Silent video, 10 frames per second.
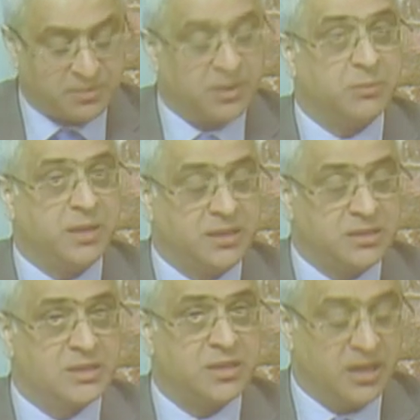
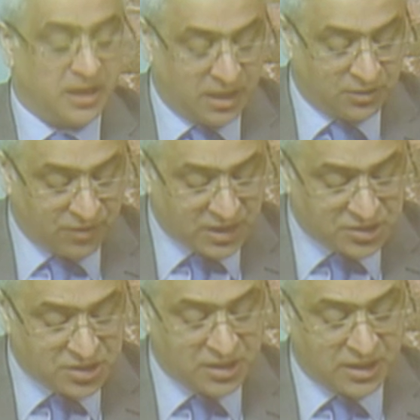means
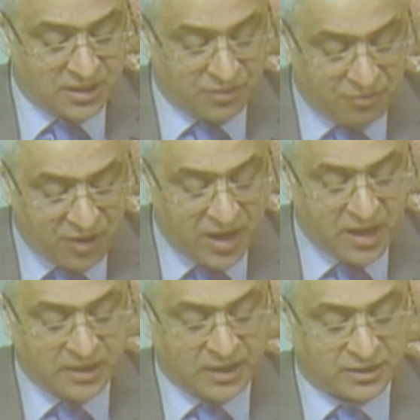investing in a way
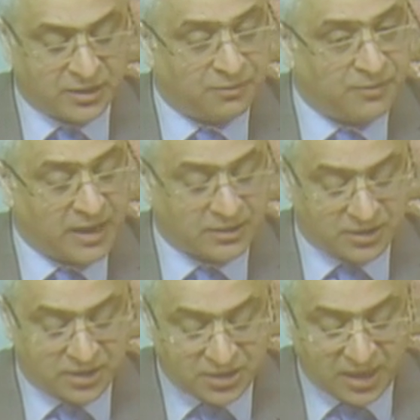that reflects
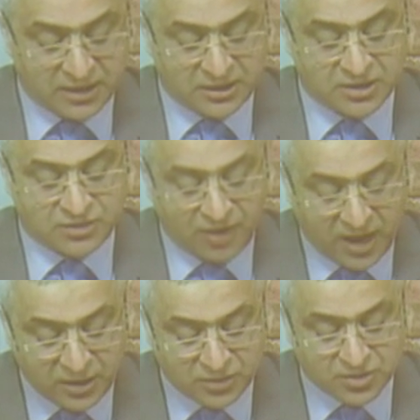a charity's
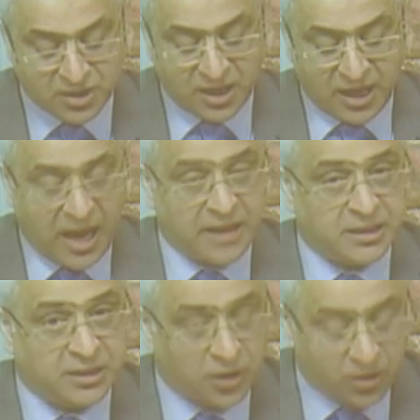values and
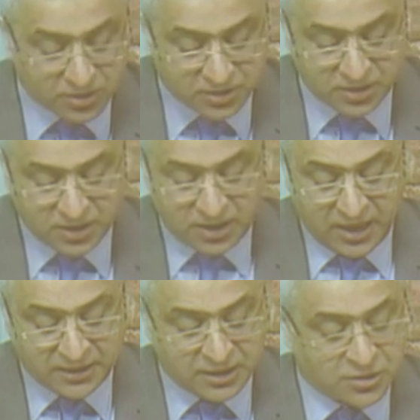ethos
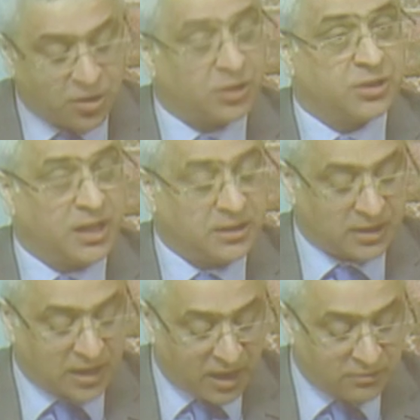and does not run
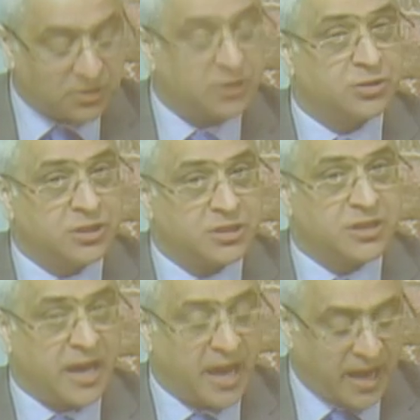counter to its
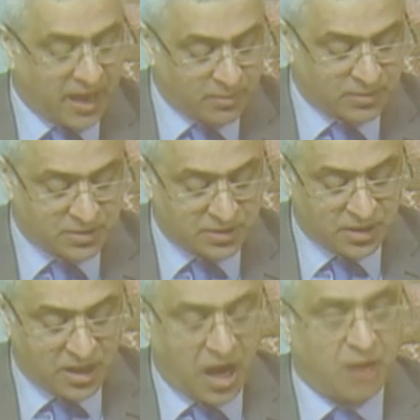aims.
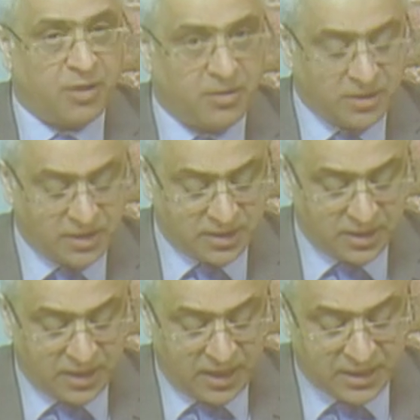However,
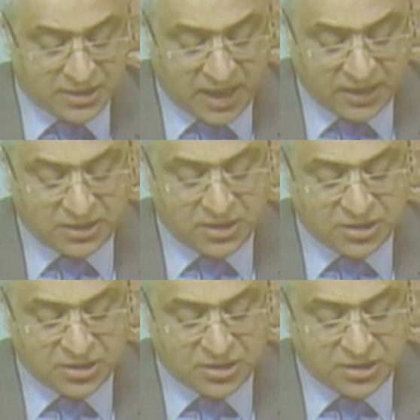a charity's